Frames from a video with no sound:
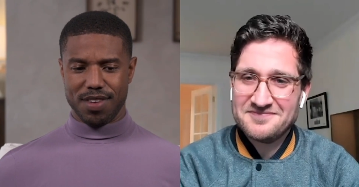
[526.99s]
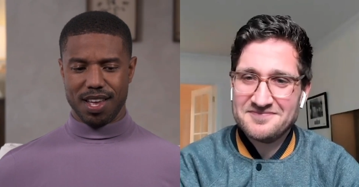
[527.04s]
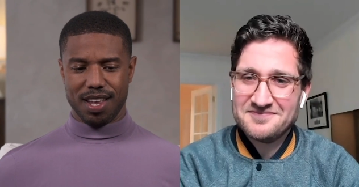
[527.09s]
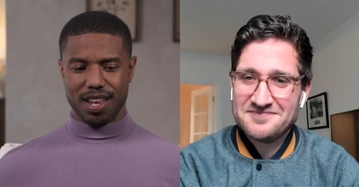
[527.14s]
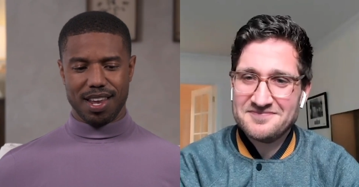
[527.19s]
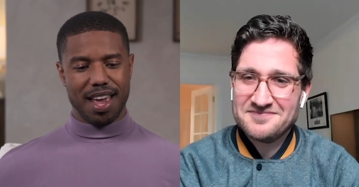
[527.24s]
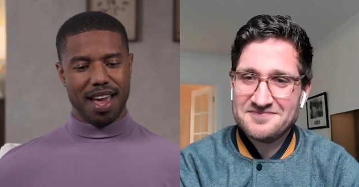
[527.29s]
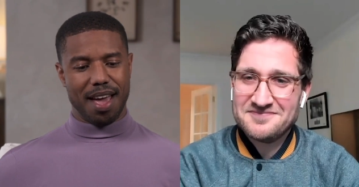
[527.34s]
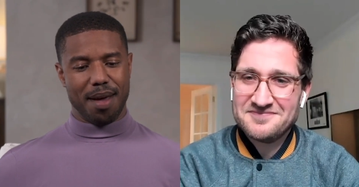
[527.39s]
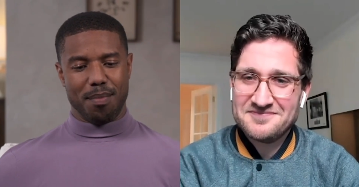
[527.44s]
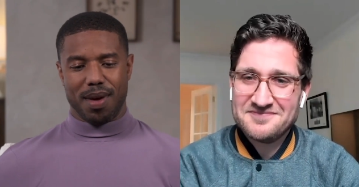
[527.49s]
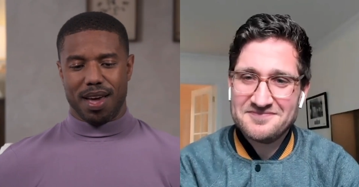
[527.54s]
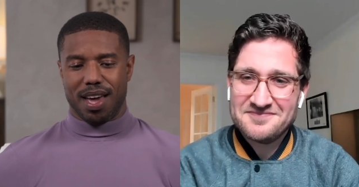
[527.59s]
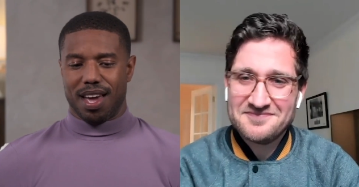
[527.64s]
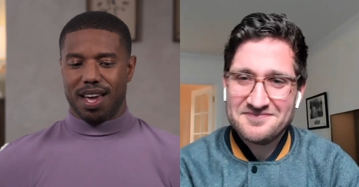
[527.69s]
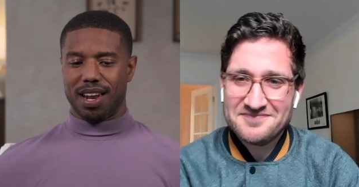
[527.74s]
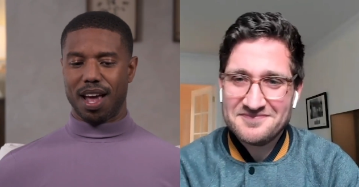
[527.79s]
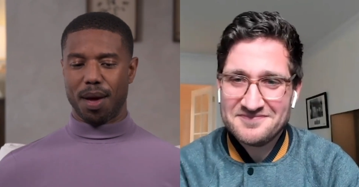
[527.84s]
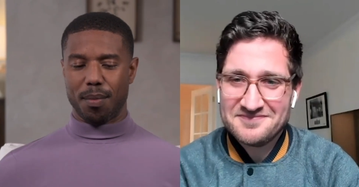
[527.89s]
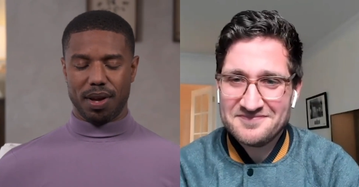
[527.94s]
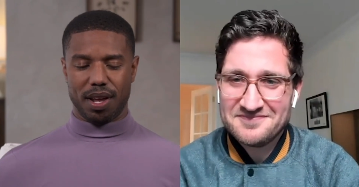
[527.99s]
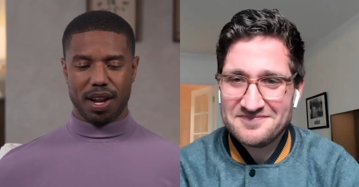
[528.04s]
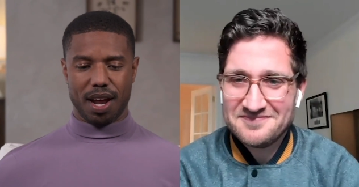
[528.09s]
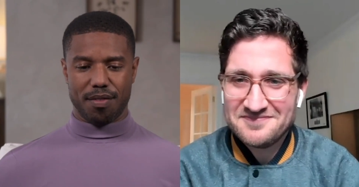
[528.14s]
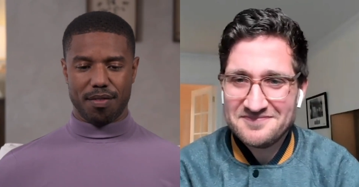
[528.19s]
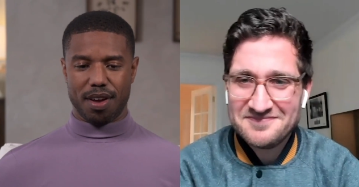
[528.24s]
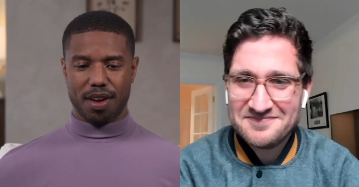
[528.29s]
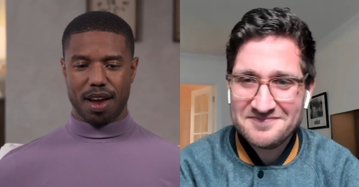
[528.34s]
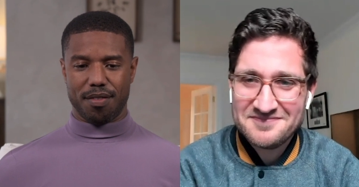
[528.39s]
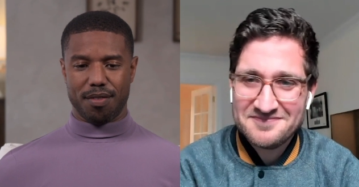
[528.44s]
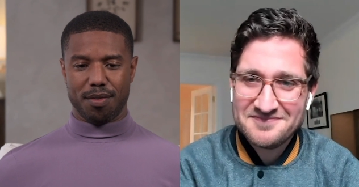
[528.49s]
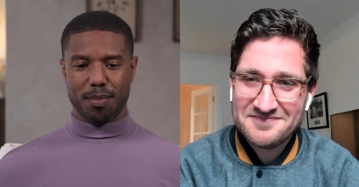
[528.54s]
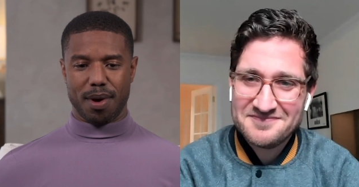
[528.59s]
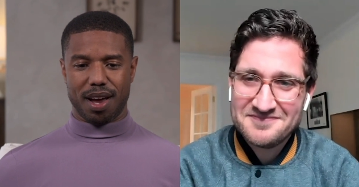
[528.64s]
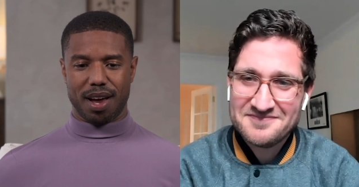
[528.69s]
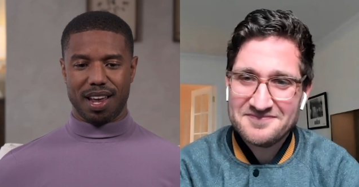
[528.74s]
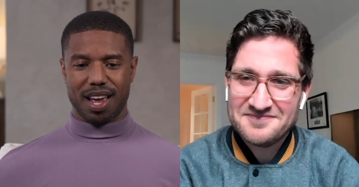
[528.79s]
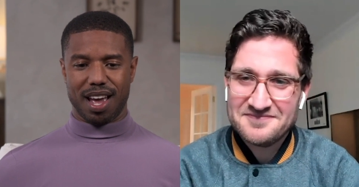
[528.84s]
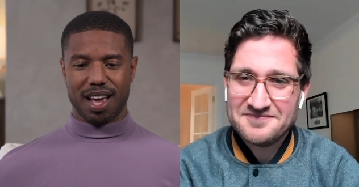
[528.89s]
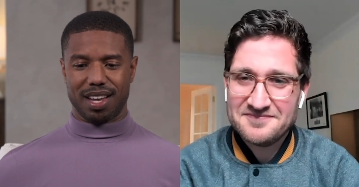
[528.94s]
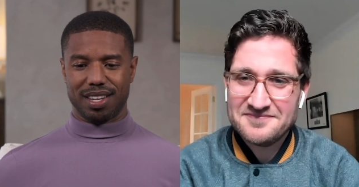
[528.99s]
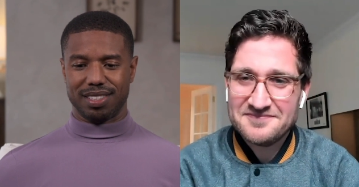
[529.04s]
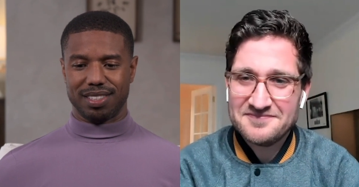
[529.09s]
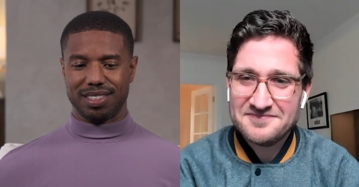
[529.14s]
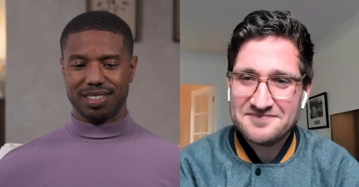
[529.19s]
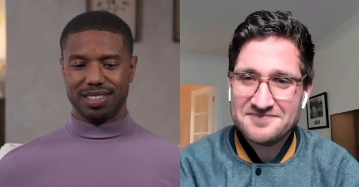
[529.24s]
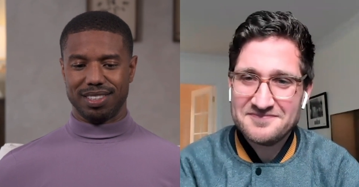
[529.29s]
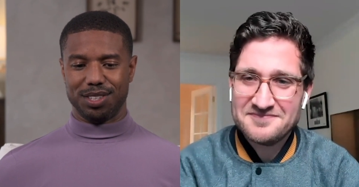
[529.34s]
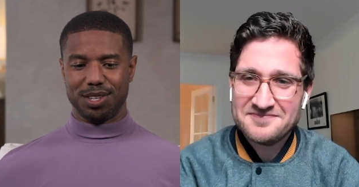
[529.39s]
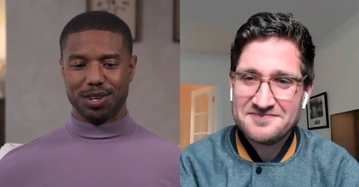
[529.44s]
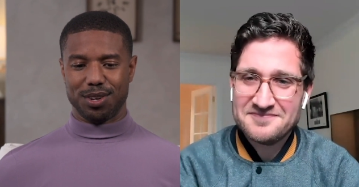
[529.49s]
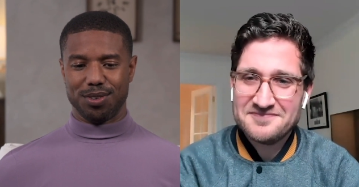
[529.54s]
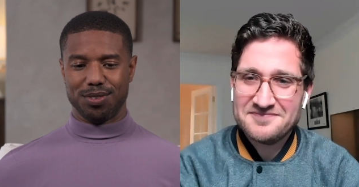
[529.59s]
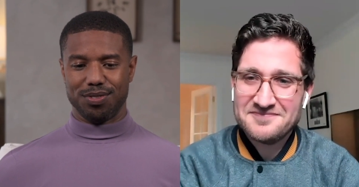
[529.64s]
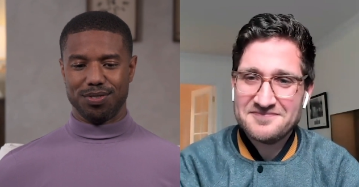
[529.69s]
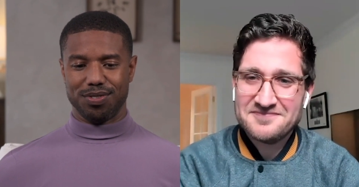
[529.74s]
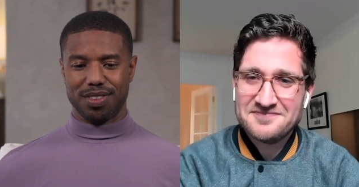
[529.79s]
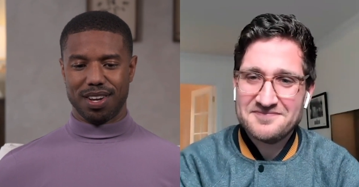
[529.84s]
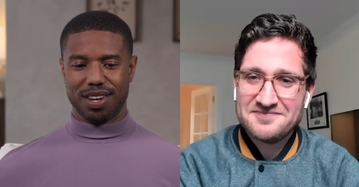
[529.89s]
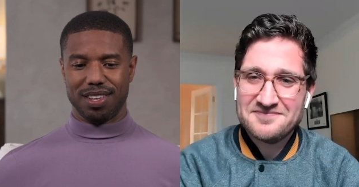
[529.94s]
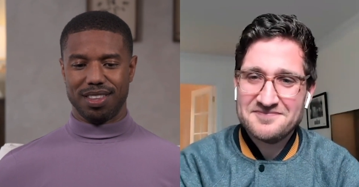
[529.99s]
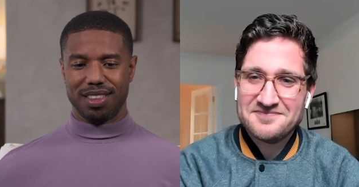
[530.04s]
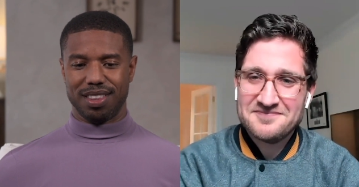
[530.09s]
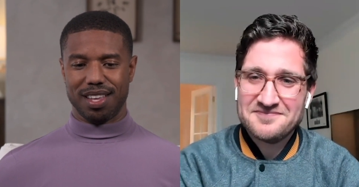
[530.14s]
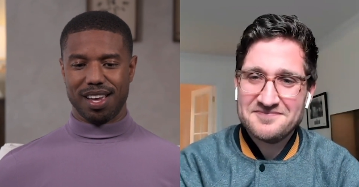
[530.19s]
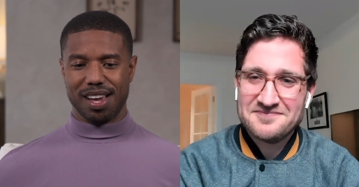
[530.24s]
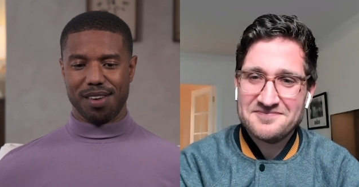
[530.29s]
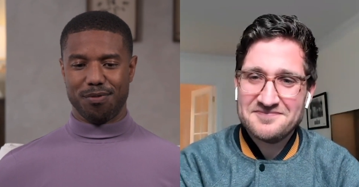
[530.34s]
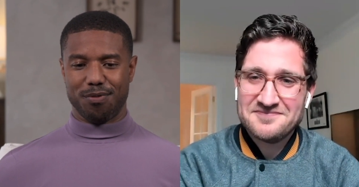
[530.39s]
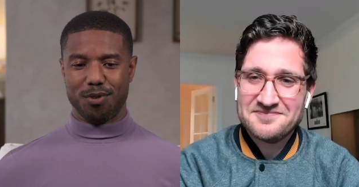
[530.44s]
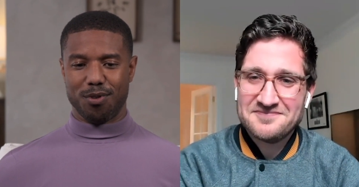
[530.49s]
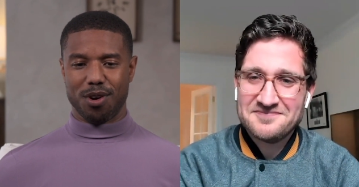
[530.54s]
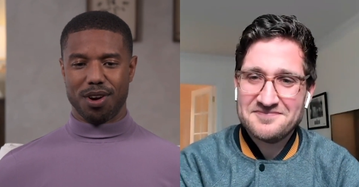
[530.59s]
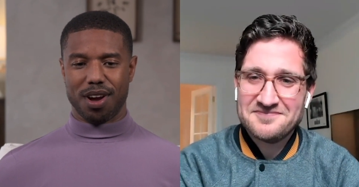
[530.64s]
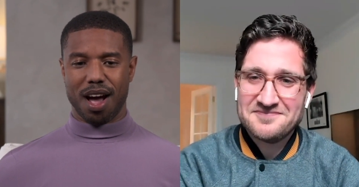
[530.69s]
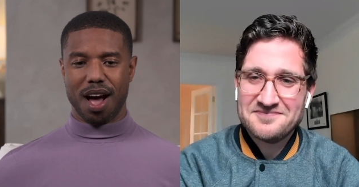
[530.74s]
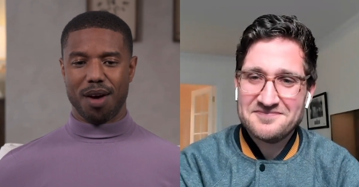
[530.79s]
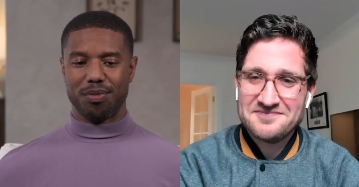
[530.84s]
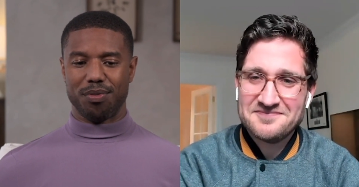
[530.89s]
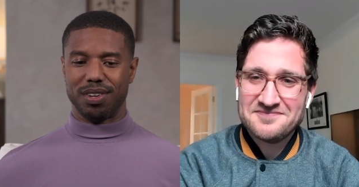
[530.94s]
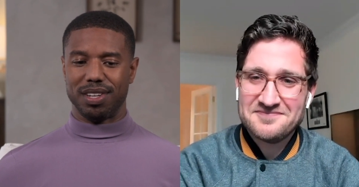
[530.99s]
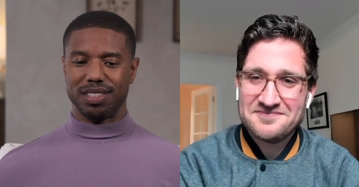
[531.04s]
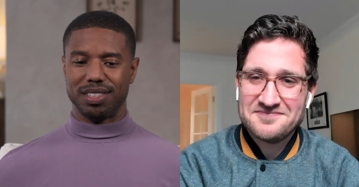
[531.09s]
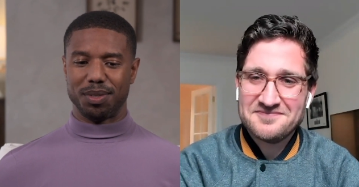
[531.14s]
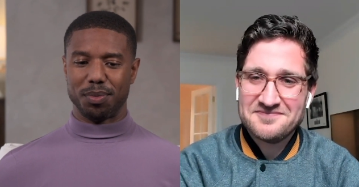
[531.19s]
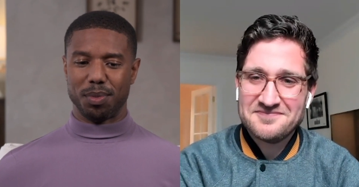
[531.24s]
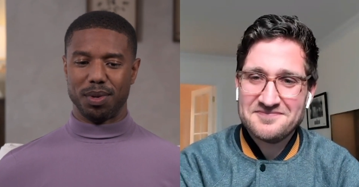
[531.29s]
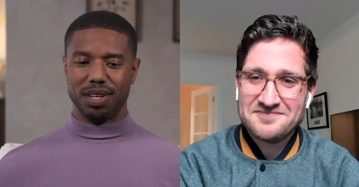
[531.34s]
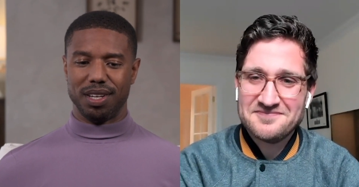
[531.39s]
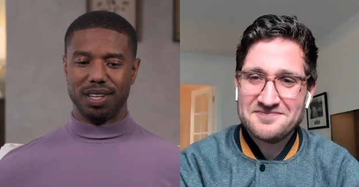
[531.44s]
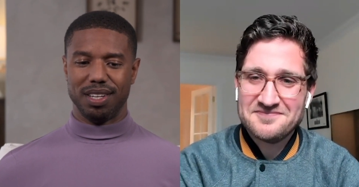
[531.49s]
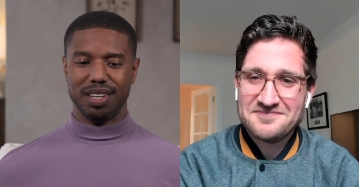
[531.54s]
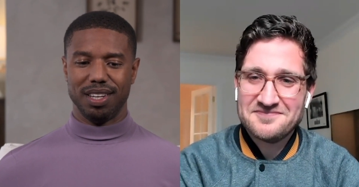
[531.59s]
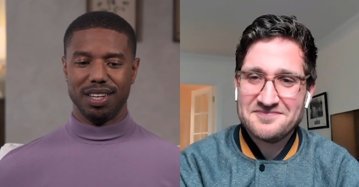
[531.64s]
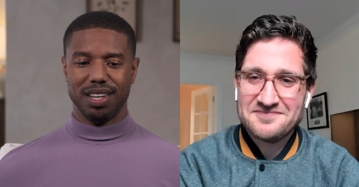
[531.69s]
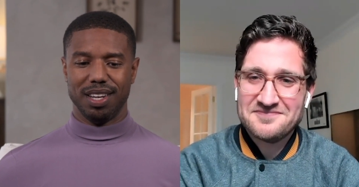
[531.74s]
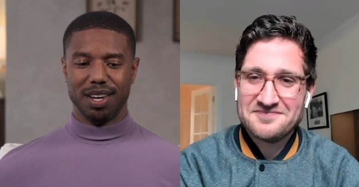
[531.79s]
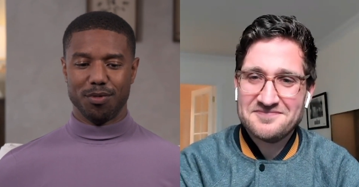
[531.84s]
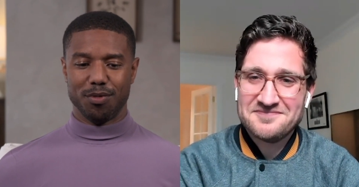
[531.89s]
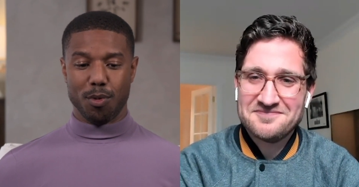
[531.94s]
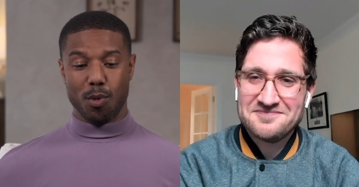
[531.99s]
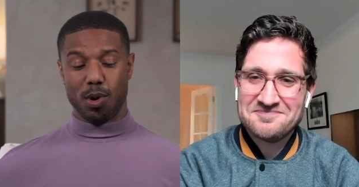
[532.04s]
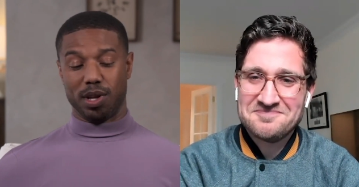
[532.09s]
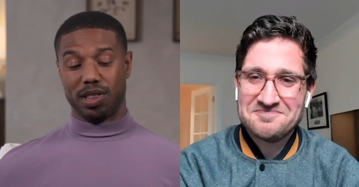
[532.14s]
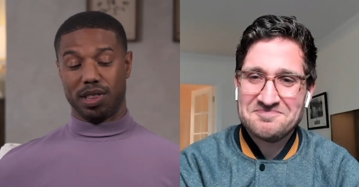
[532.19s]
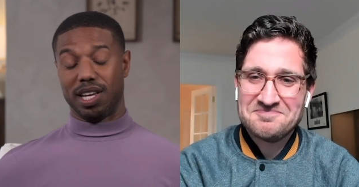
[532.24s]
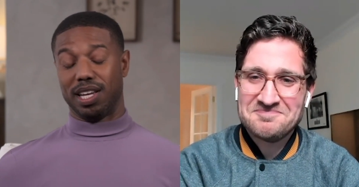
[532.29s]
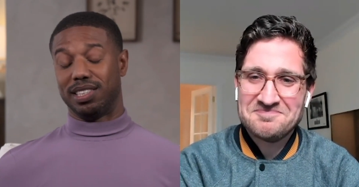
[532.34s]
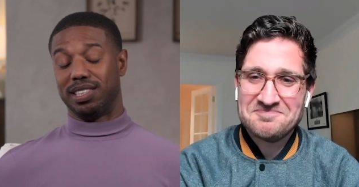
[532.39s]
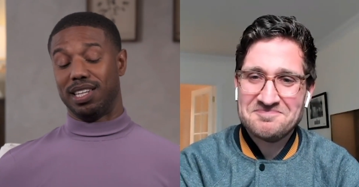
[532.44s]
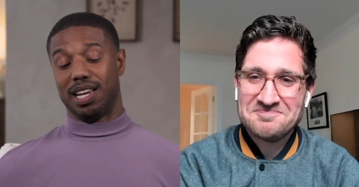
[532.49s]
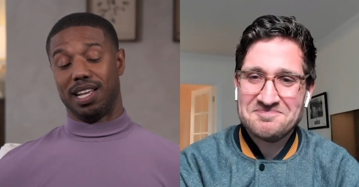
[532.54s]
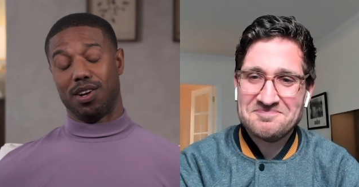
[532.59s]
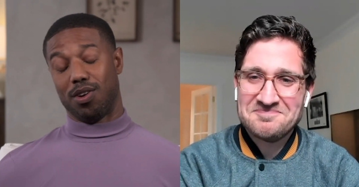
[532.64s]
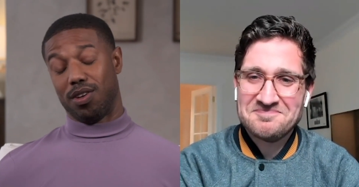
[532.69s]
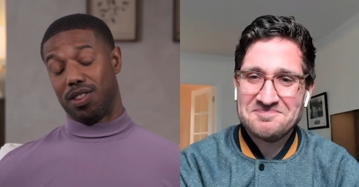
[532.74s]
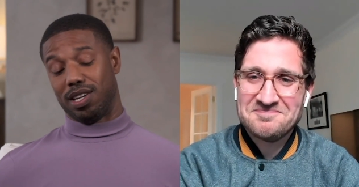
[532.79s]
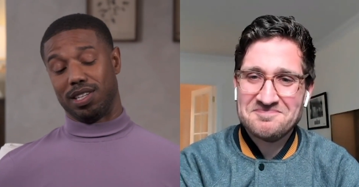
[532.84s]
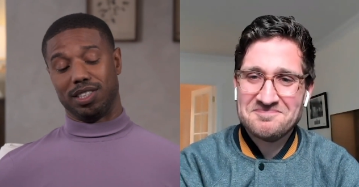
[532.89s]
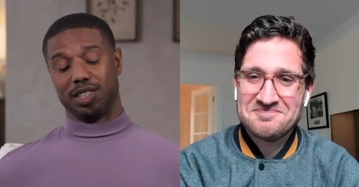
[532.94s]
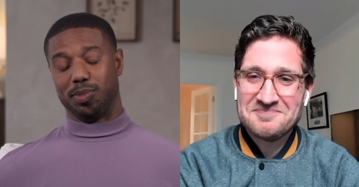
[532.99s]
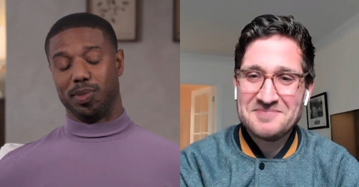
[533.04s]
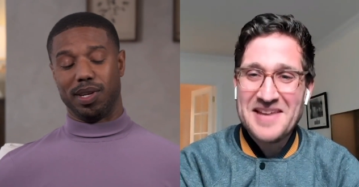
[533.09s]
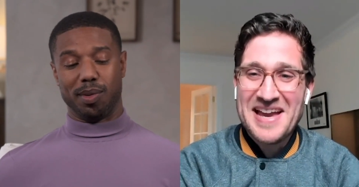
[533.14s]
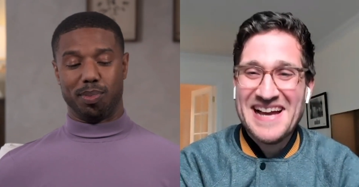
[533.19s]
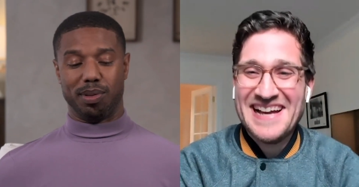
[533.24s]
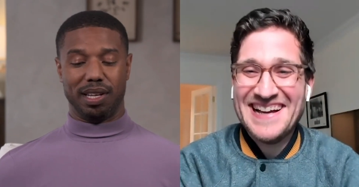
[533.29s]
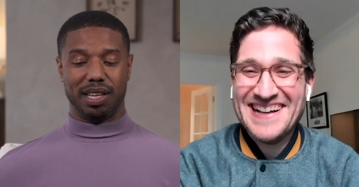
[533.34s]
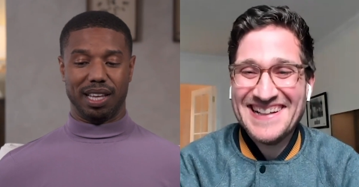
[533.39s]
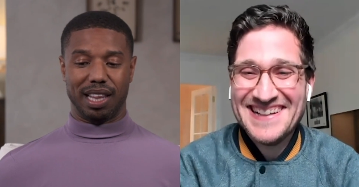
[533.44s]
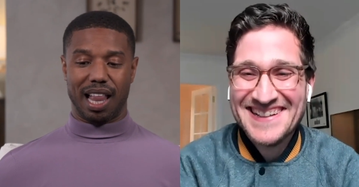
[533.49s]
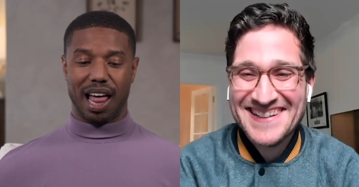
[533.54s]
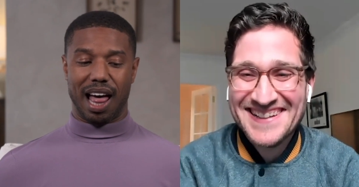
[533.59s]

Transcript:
Speaker 1: And yeah, man. I mean, every everybody has you know that full confidence in me from what they say, or they could just be completely